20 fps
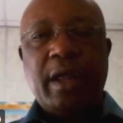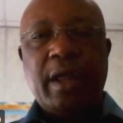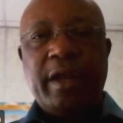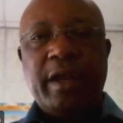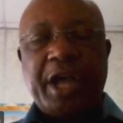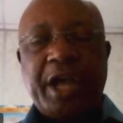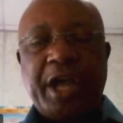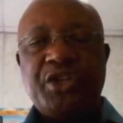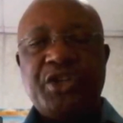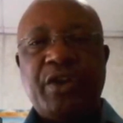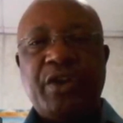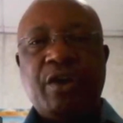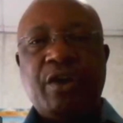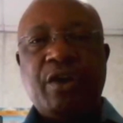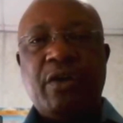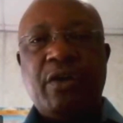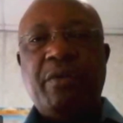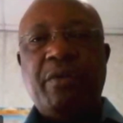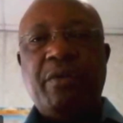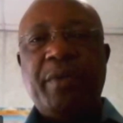national
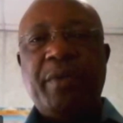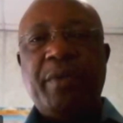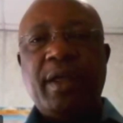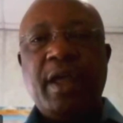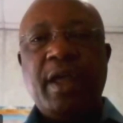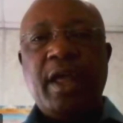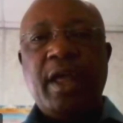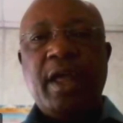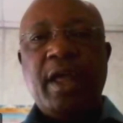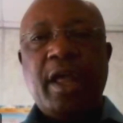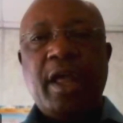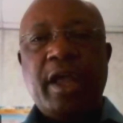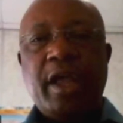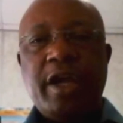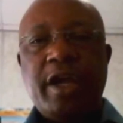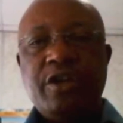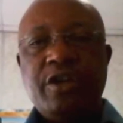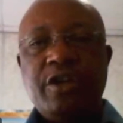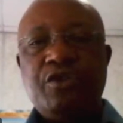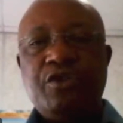economy,
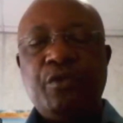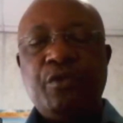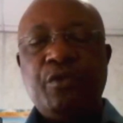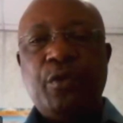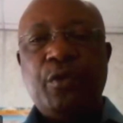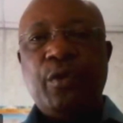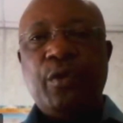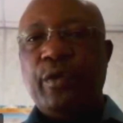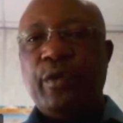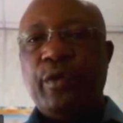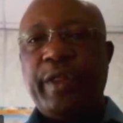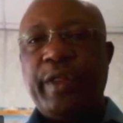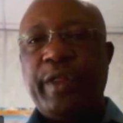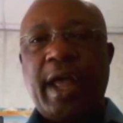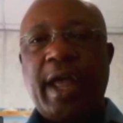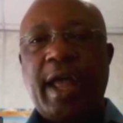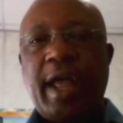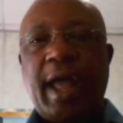into the